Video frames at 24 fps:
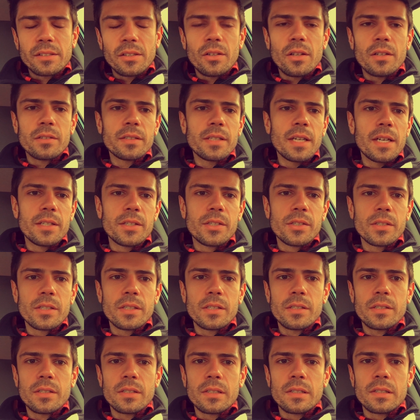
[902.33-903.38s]
to Los
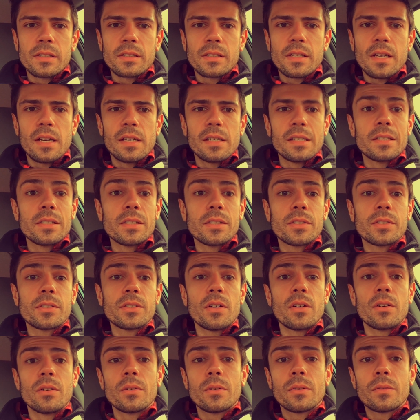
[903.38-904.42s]
Angeles and kind of just
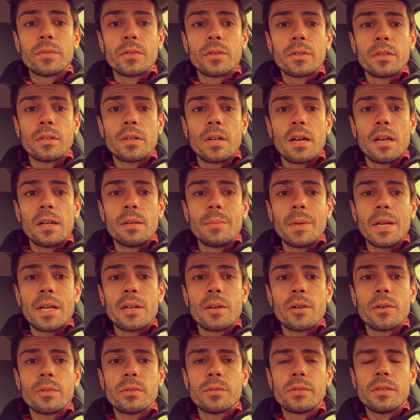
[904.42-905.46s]
start over on my
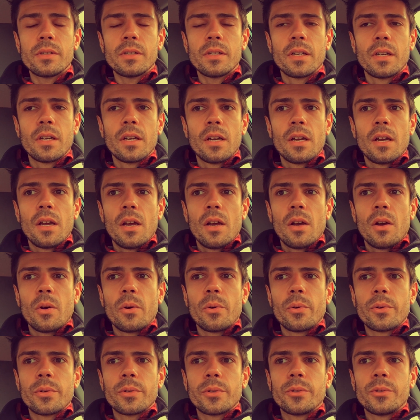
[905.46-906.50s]
own?
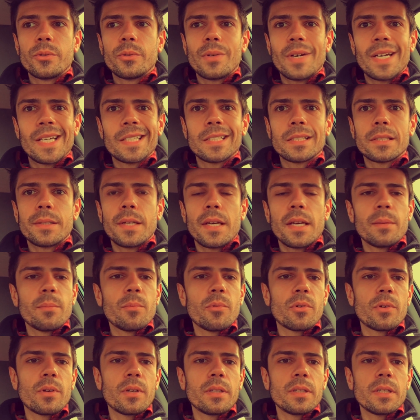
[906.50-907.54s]
Or do I stay
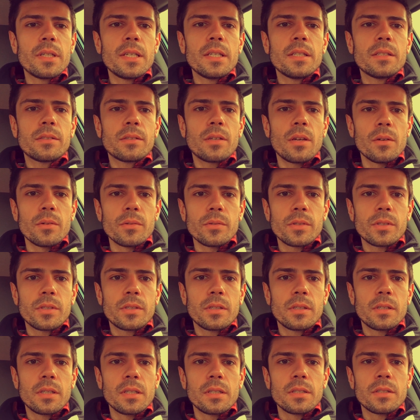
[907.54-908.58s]
more on the East Coast
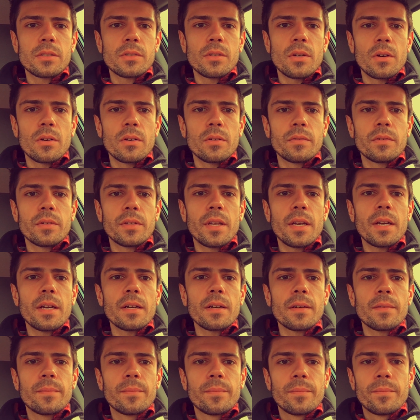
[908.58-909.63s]
and start over
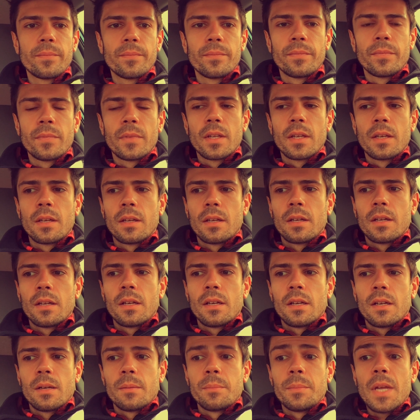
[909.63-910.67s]
there?
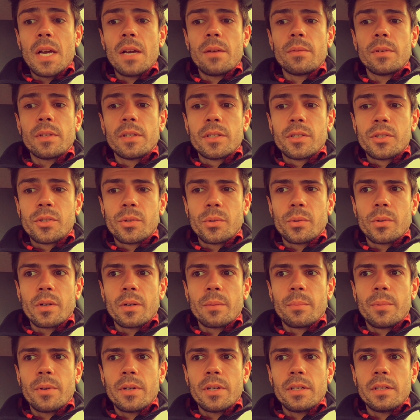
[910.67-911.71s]
Not really
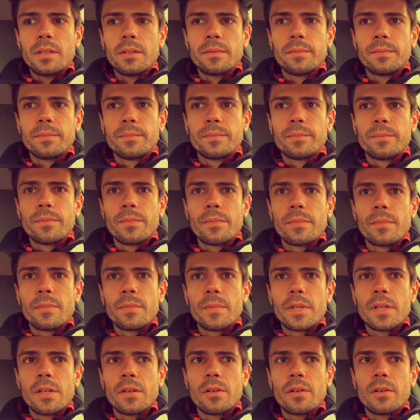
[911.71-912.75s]
sure, but
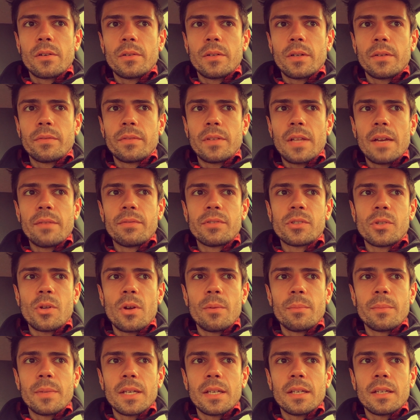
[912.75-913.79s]
you know, if life's
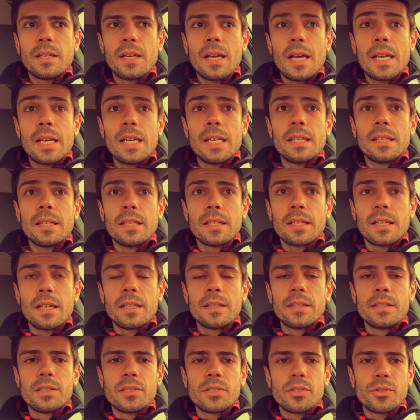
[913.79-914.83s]
taught me anything
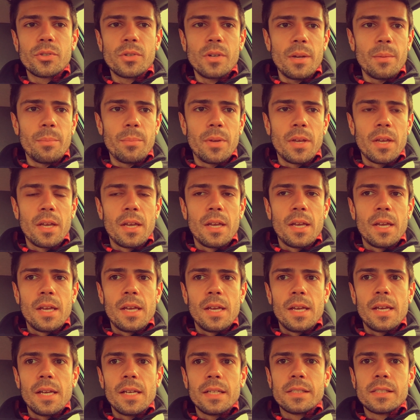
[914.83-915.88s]
on this trip,
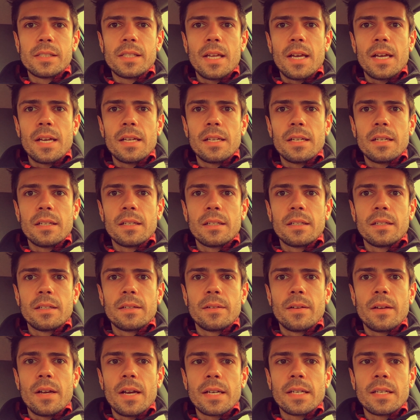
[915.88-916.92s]
it's that
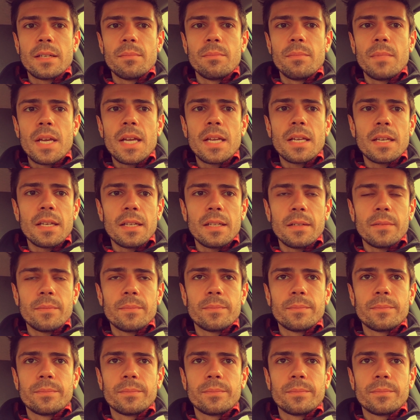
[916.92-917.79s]
I can make it